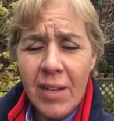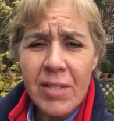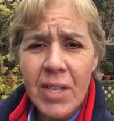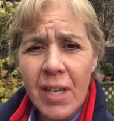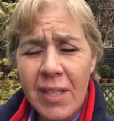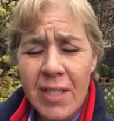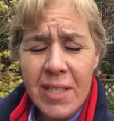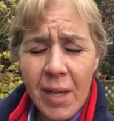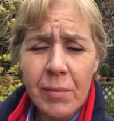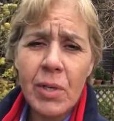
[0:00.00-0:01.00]
There's
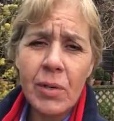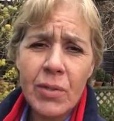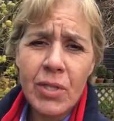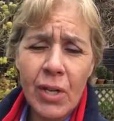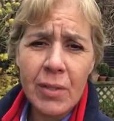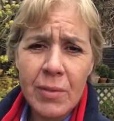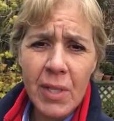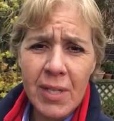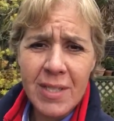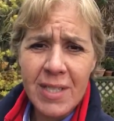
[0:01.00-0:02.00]
exceptional
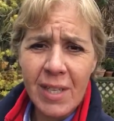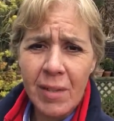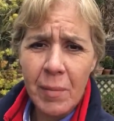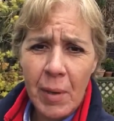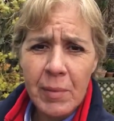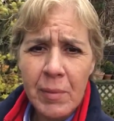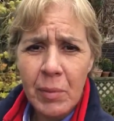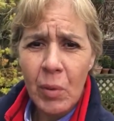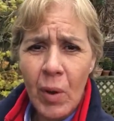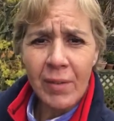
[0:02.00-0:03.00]
circumstances at the moment.
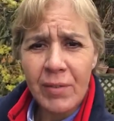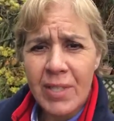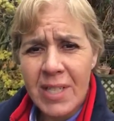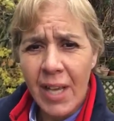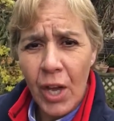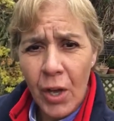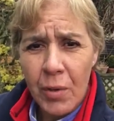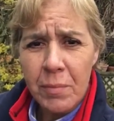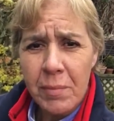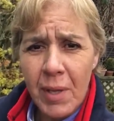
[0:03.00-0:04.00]
We all have to stay
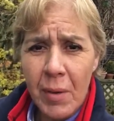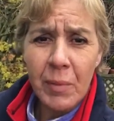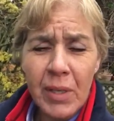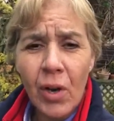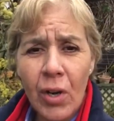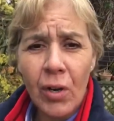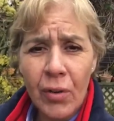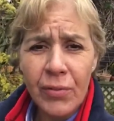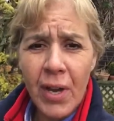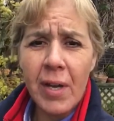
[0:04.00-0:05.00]
home and we've got a lot
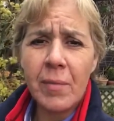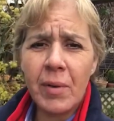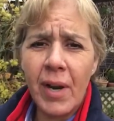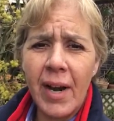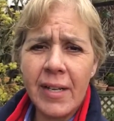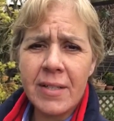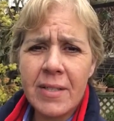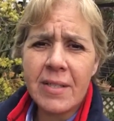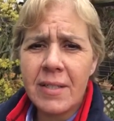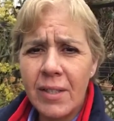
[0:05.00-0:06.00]
of time on our
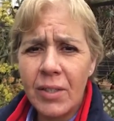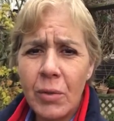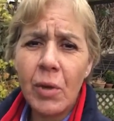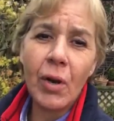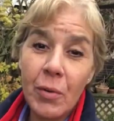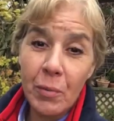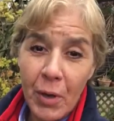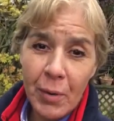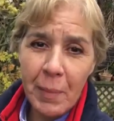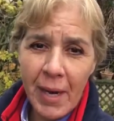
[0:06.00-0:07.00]
hands. You got your
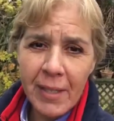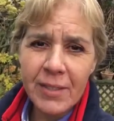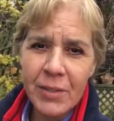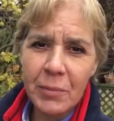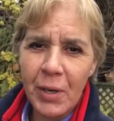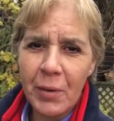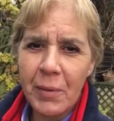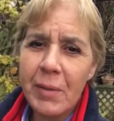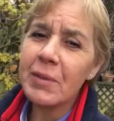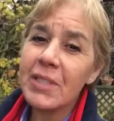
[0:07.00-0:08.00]
work packs to work
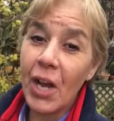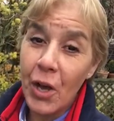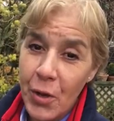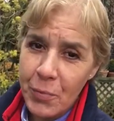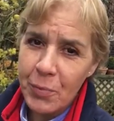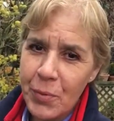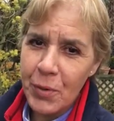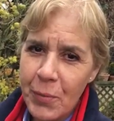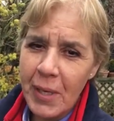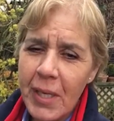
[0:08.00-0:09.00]
with, which I hope you're
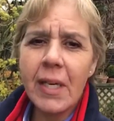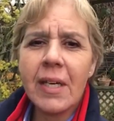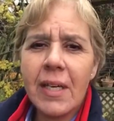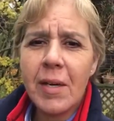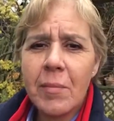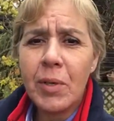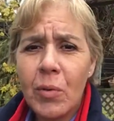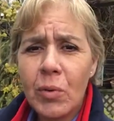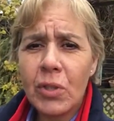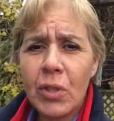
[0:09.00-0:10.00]
doing, but
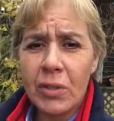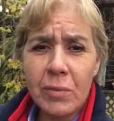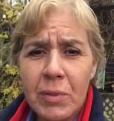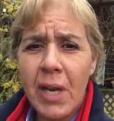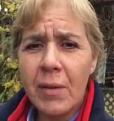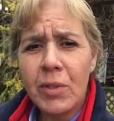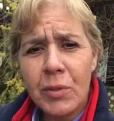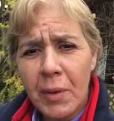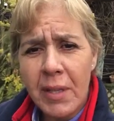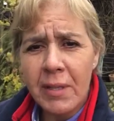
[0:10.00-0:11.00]
you also got some time to
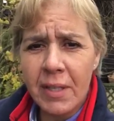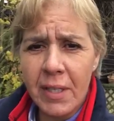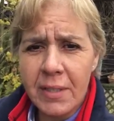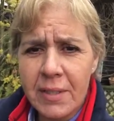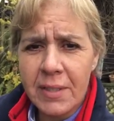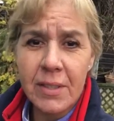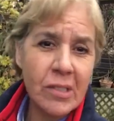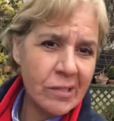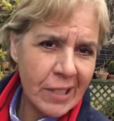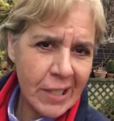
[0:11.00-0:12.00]
do other things,
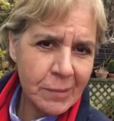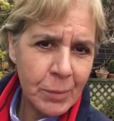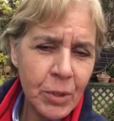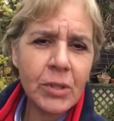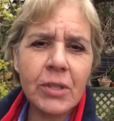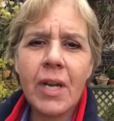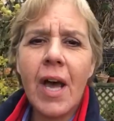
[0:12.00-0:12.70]
not the Xbox.